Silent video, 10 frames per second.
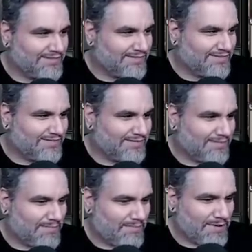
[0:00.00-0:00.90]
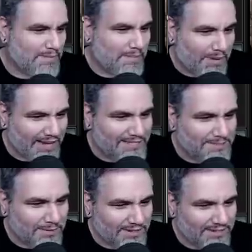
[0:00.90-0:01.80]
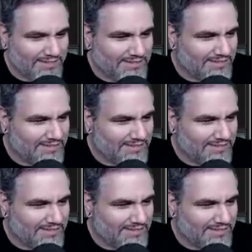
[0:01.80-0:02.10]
You could be... You mean possible?